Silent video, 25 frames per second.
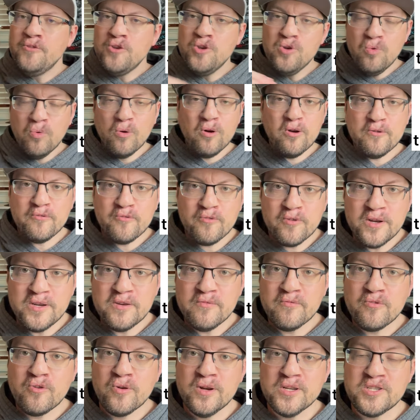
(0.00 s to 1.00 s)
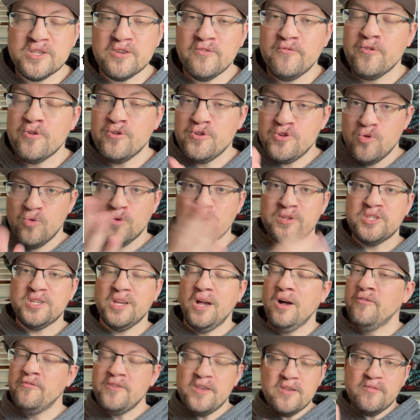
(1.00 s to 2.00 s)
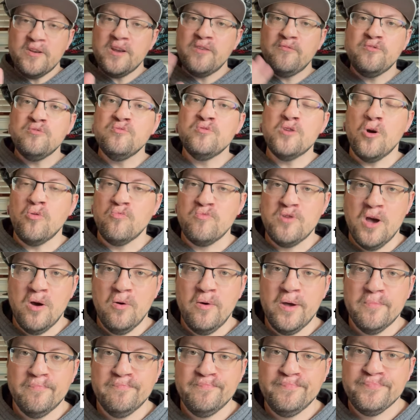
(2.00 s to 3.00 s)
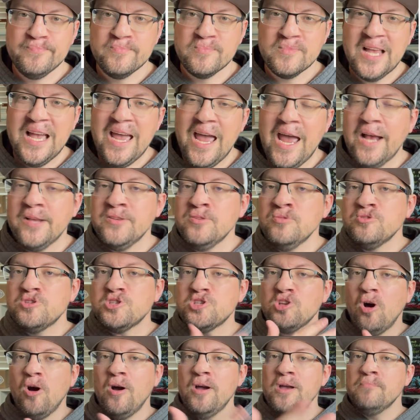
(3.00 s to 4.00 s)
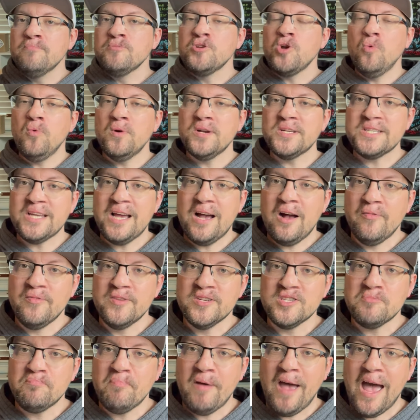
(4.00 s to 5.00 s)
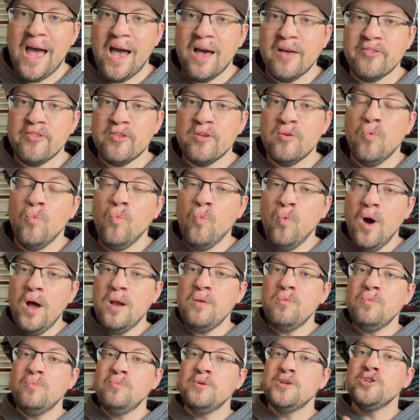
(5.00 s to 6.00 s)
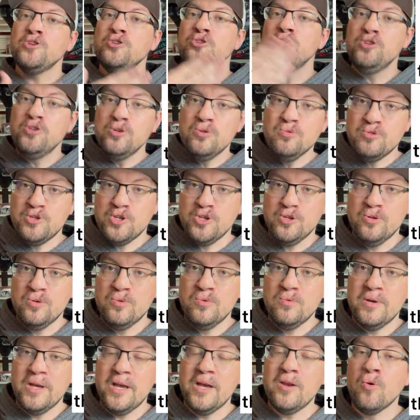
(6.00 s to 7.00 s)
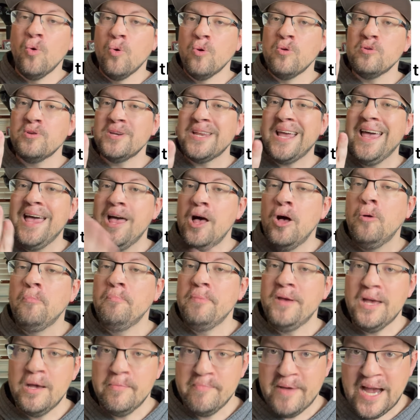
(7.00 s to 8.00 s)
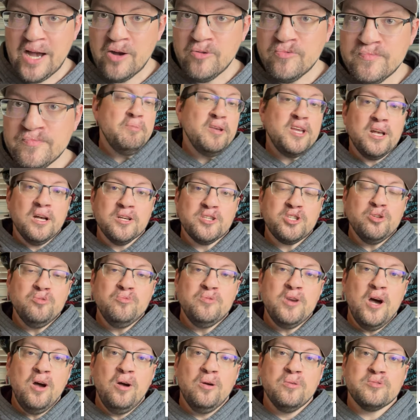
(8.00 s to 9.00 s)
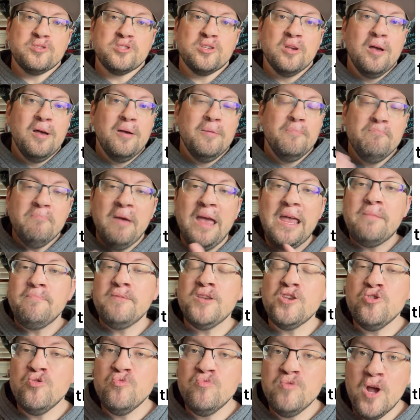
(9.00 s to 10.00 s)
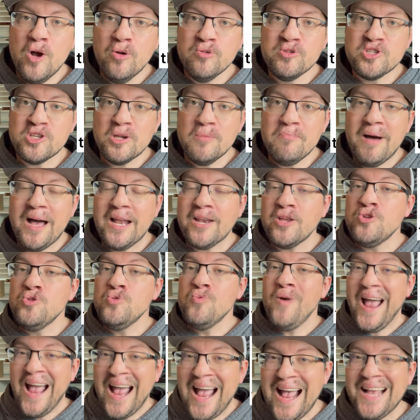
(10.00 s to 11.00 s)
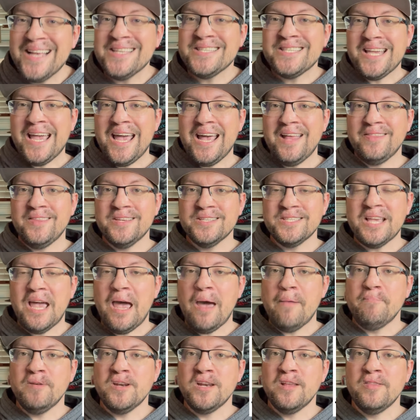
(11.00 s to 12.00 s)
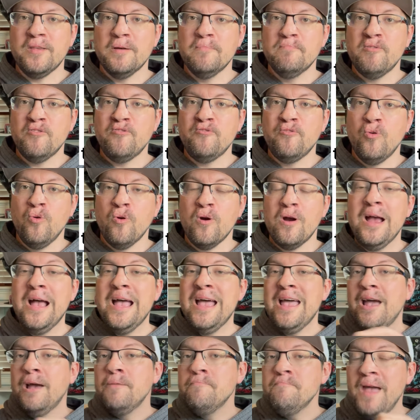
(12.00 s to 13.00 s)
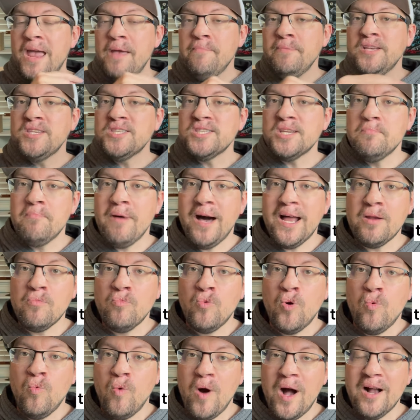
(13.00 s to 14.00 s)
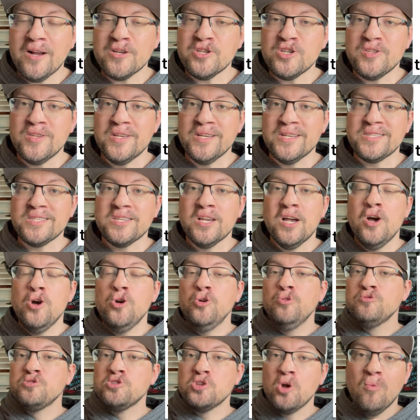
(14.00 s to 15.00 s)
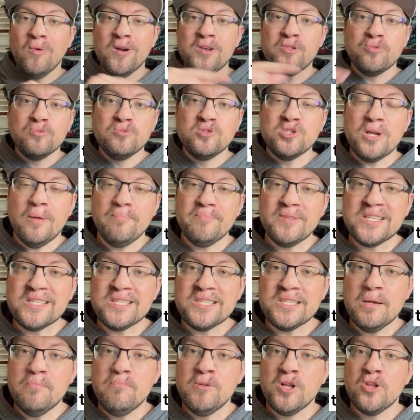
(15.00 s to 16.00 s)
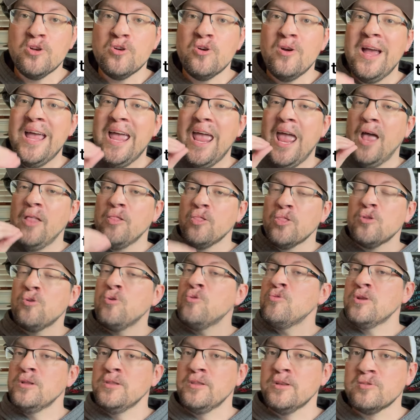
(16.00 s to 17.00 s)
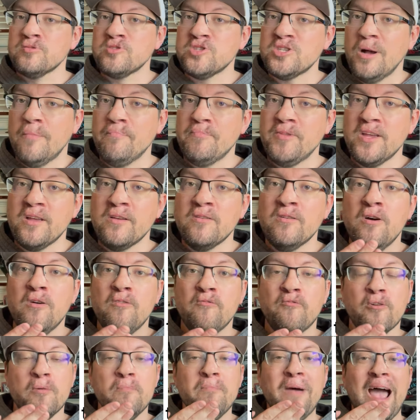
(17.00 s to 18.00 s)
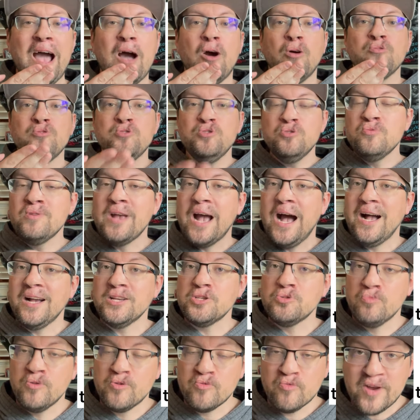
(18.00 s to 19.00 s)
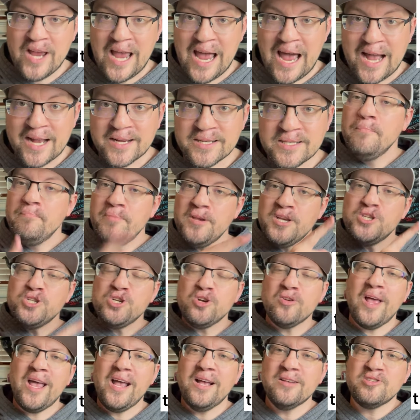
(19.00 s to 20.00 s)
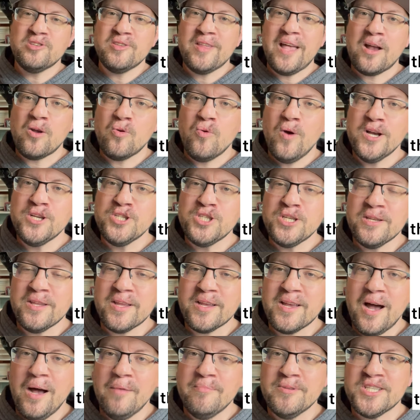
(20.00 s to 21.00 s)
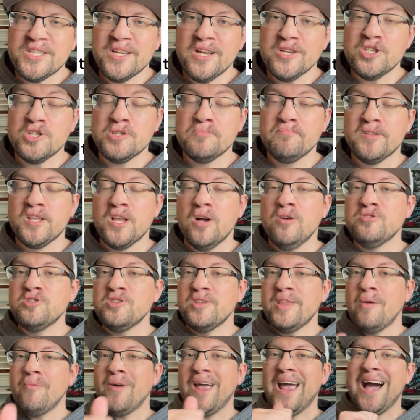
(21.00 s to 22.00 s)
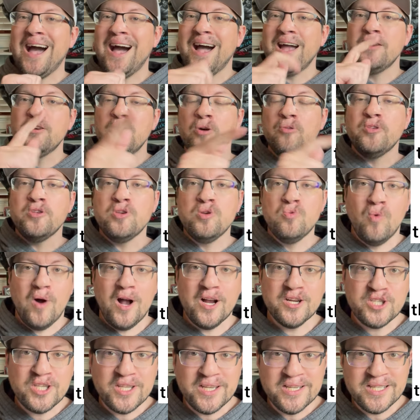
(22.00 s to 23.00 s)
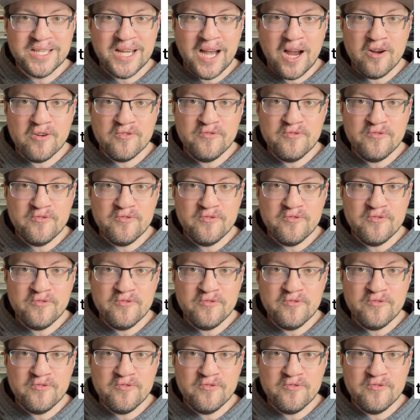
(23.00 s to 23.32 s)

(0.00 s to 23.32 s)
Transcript: you were a friend of Christopher yourself, even if you don't know him, and you saw him going down this path, what would you do in order to help him out? Because who knows? Maybe you know somebody who has had this happen to them before, and maybe somebody will watch this who's going through something similar and learn a little something from how you guys would react. Be sure to answer that question in the comment sections below so that way I know that you watched the entire